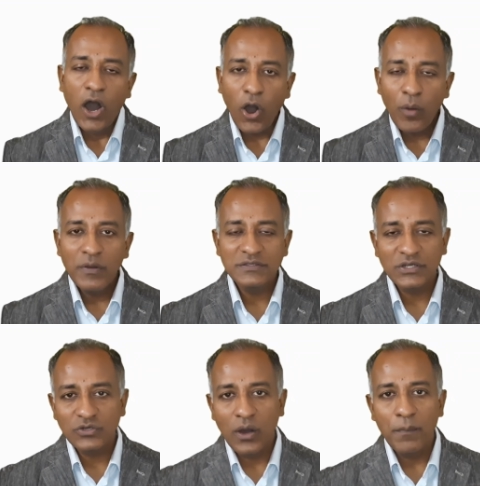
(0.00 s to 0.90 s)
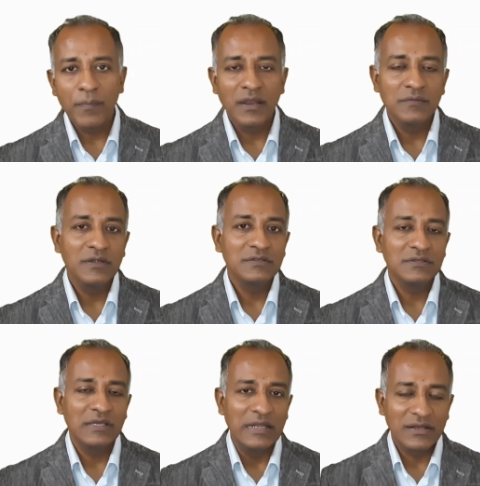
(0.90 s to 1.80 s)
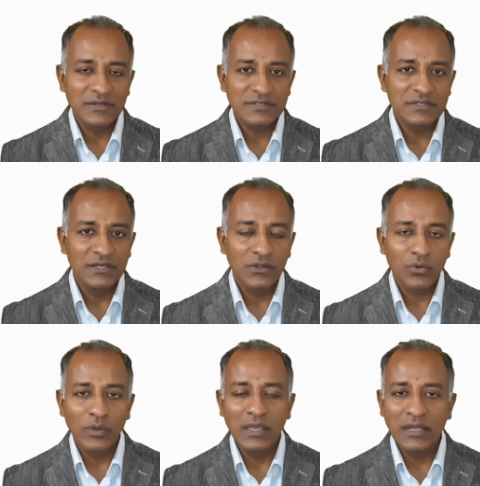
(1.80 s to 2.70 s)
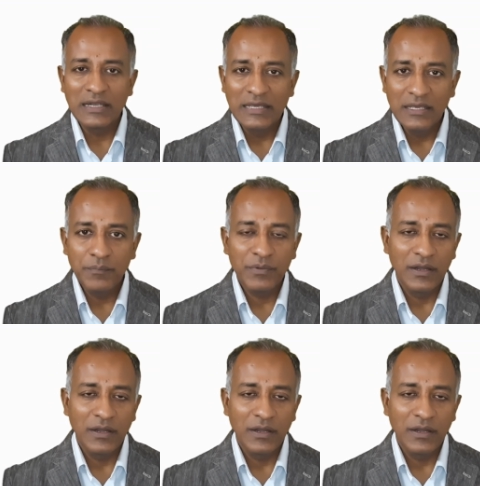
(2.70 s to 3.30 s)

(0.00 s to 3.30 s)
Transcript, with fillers: how much the top management is interested or going deep